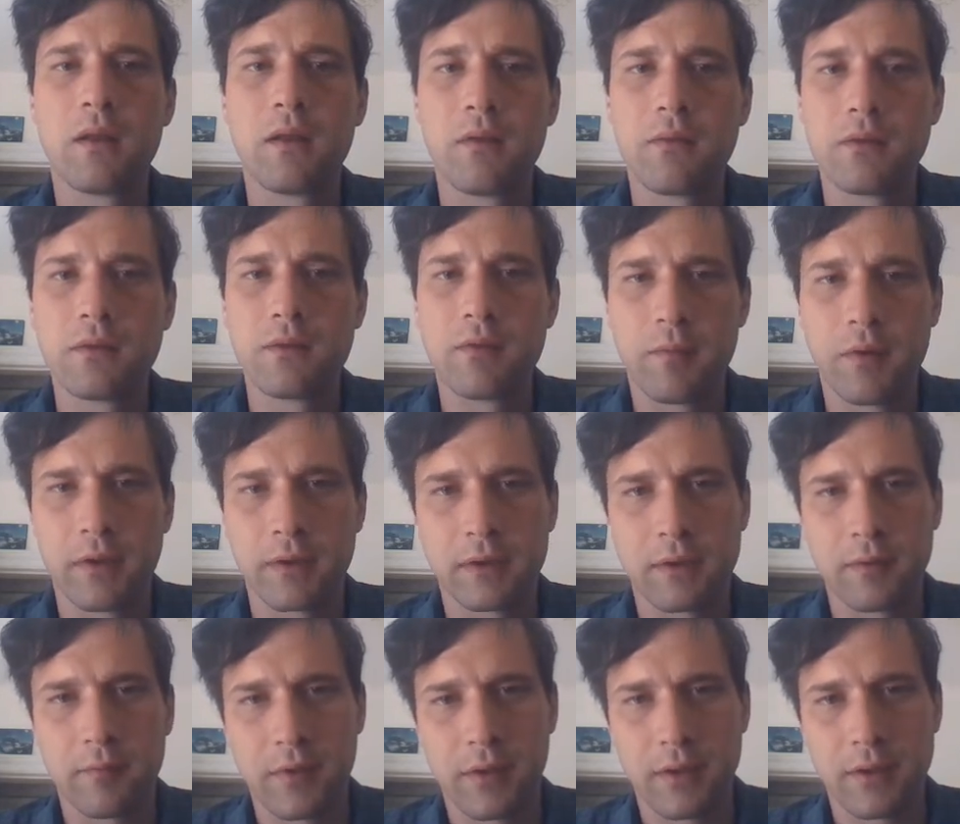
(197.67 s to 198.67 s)
Those
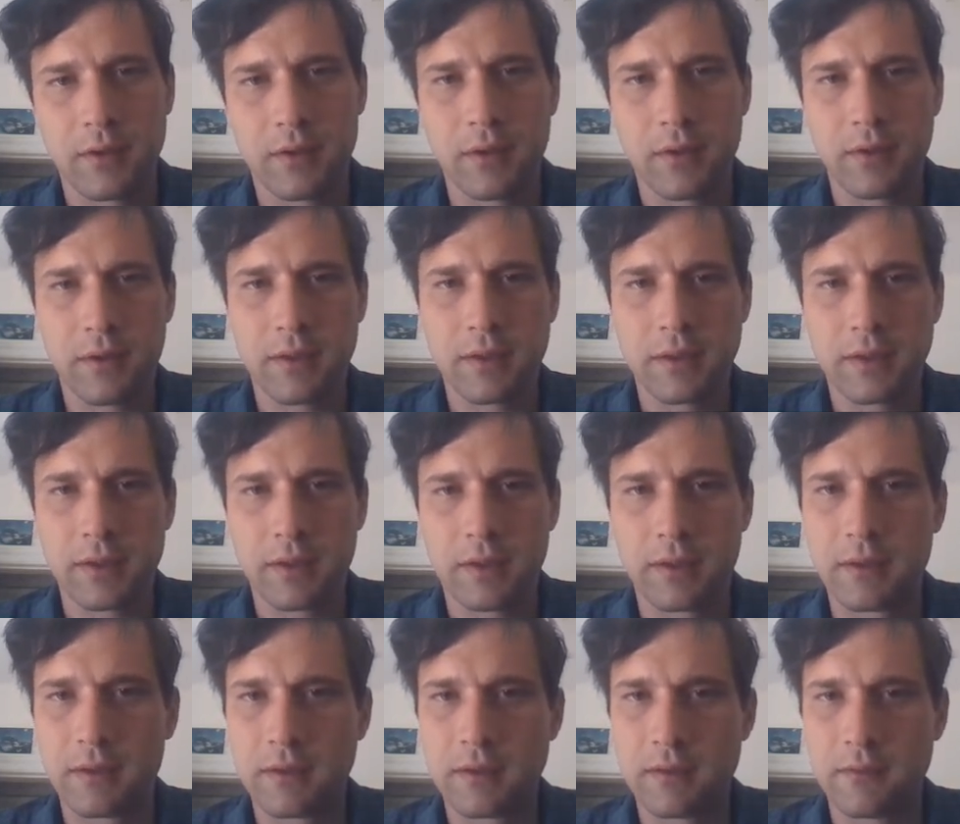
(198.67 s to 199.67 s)
remarks on page
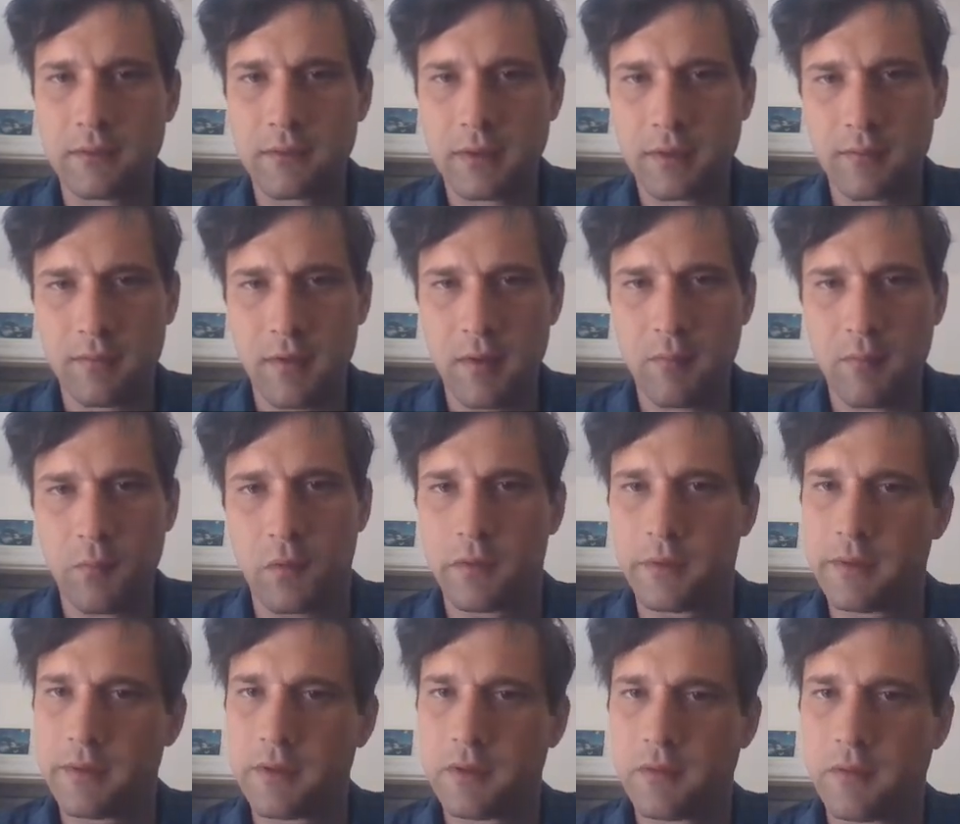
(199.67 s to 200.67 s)
106 of his
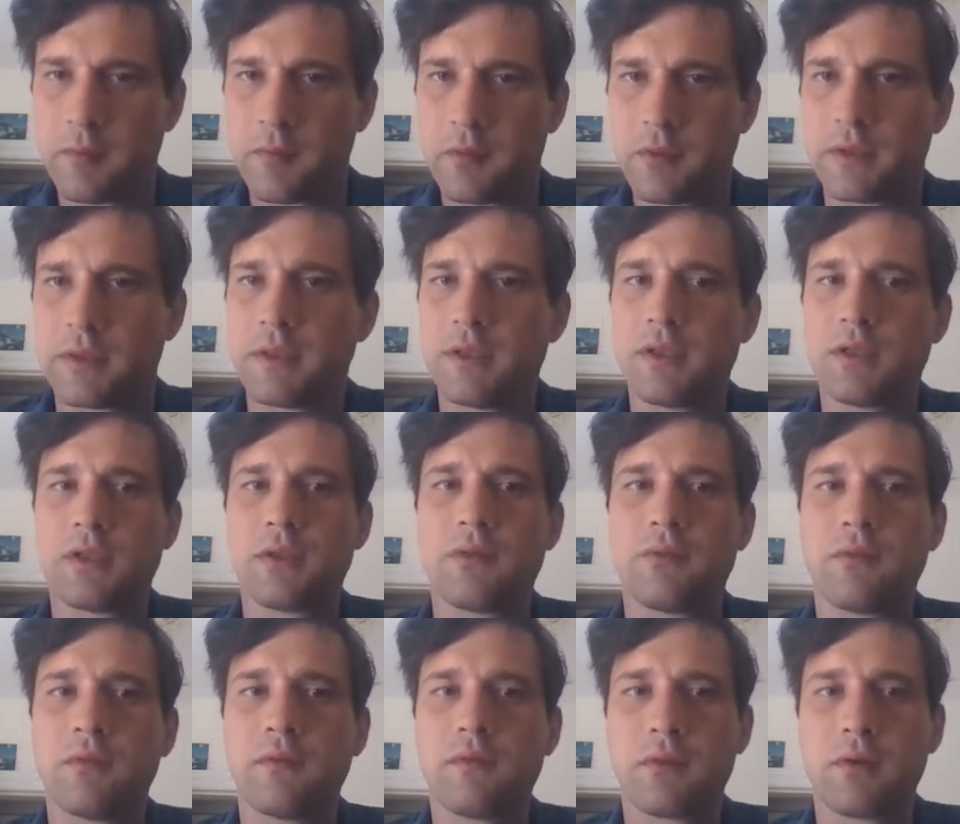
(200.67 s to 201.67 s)
memoirs represent
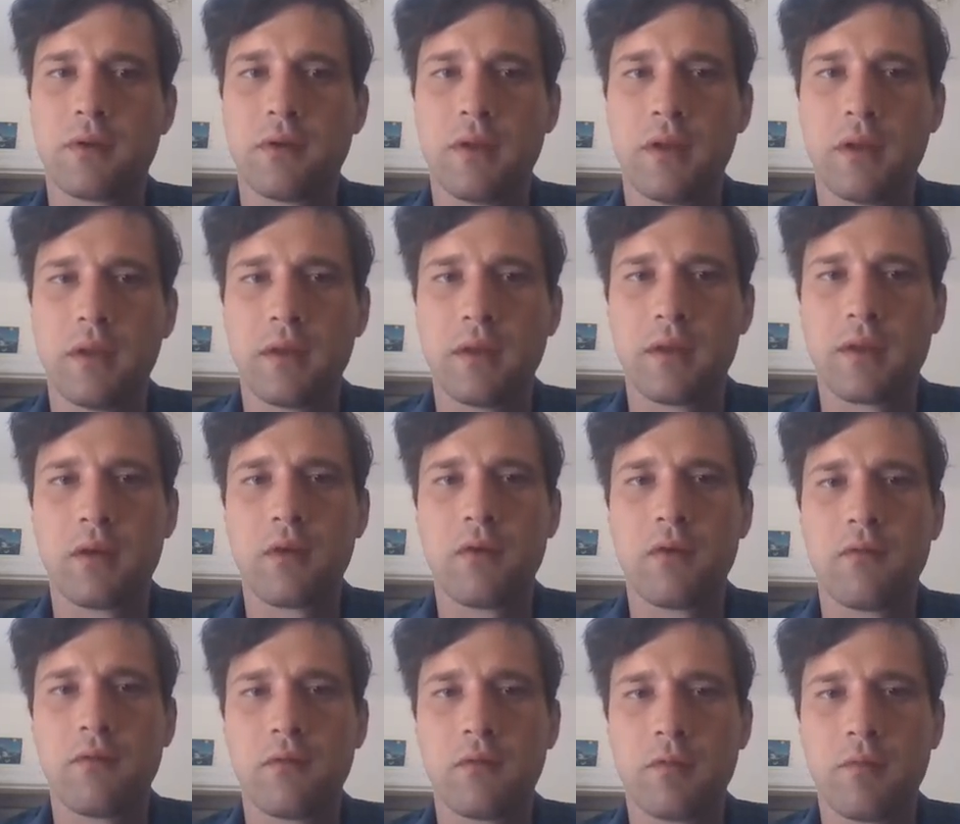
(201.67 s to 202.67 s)
General von
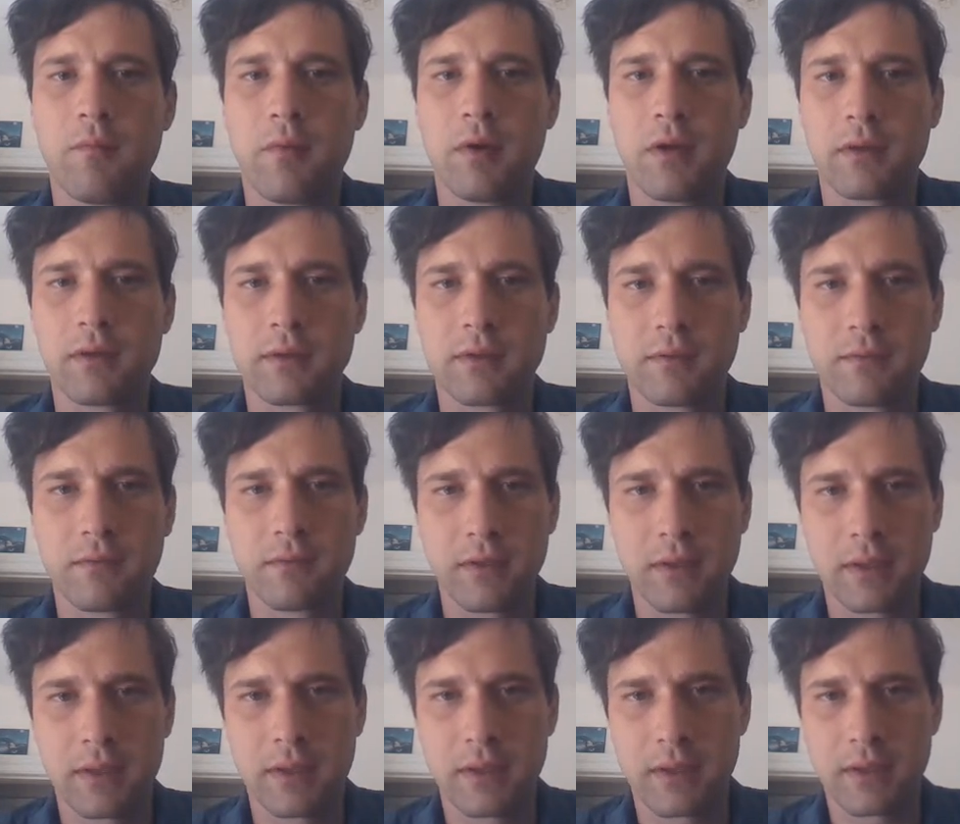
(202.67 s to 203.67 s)
Lethau-Vorbach's
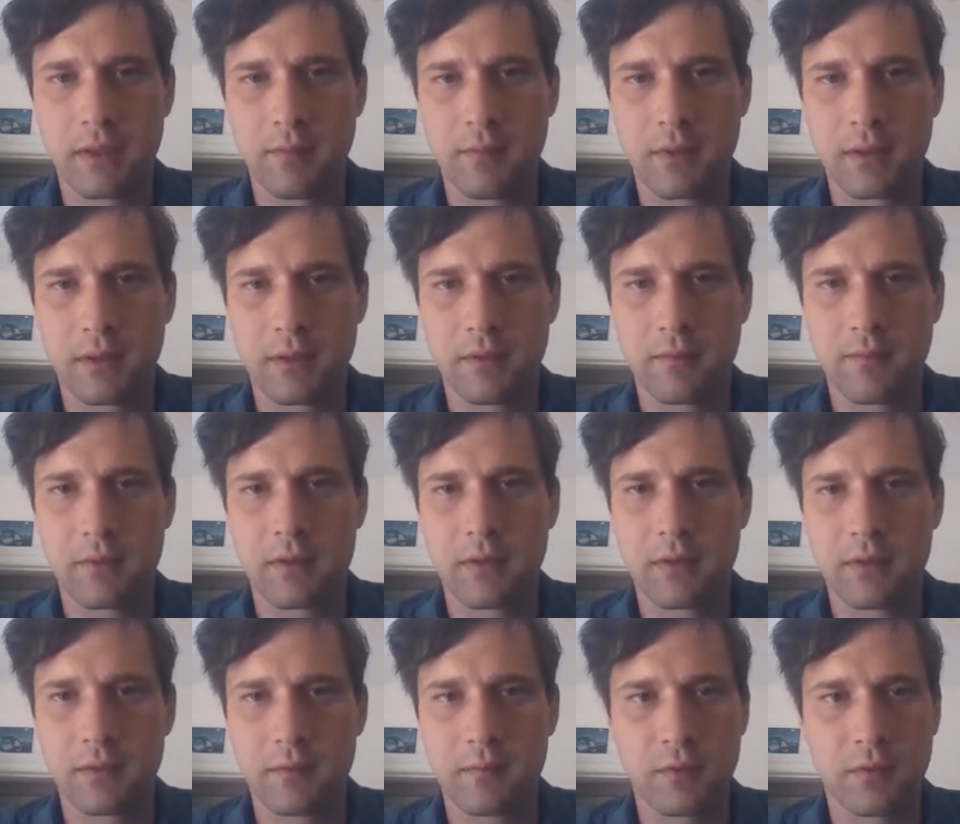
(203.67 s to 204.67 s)
first attempt to come to
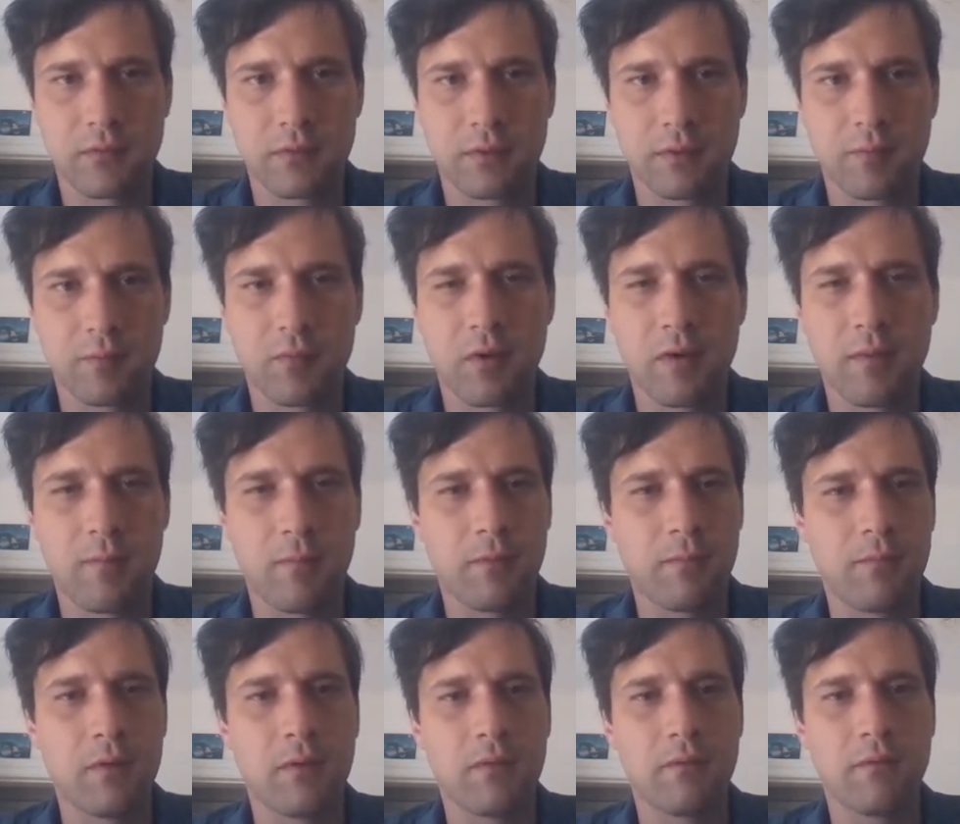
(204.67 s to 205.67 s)
terms with the
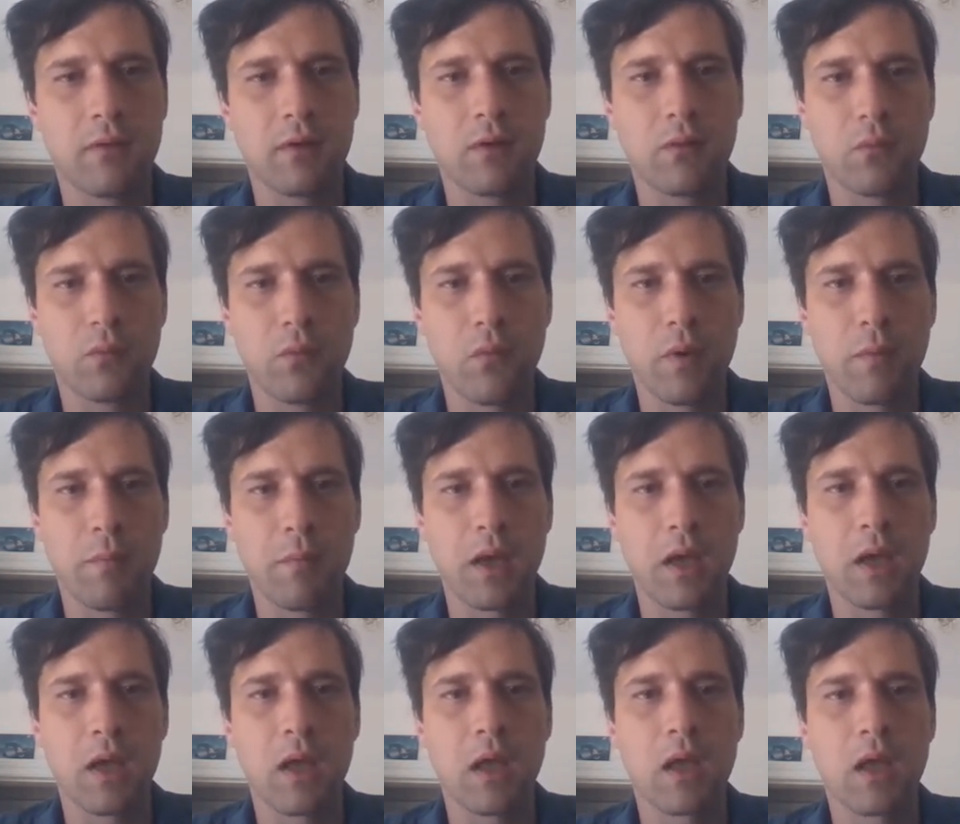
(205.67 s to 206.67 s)
problem of
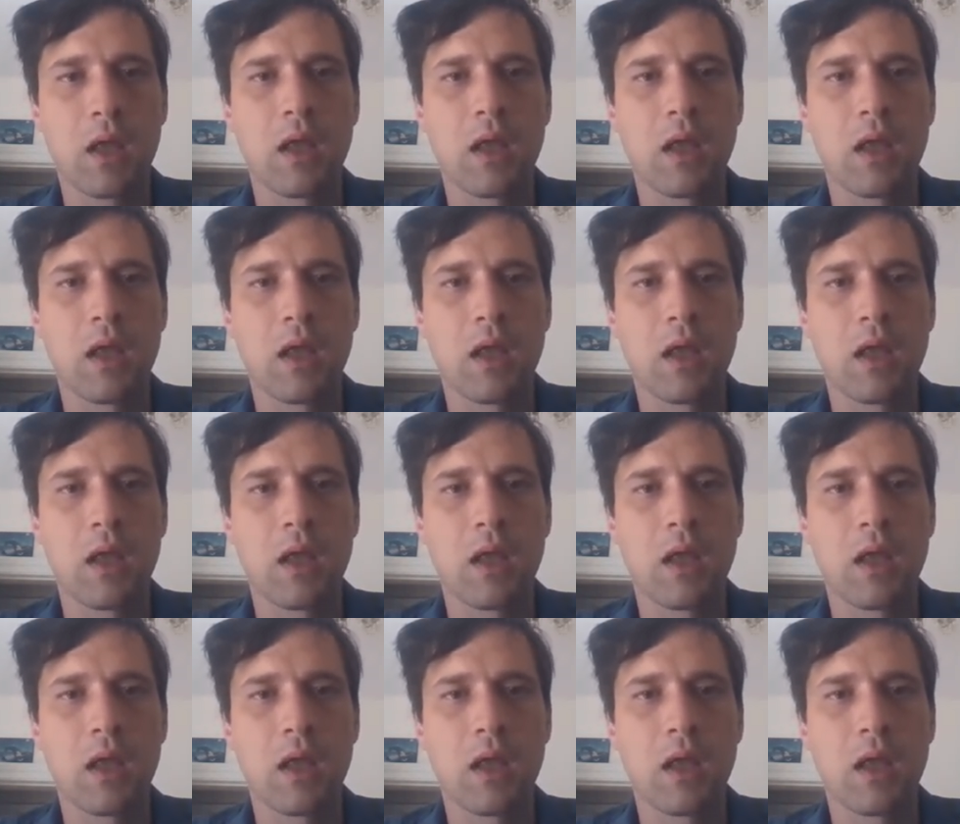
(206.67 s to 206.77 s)
women.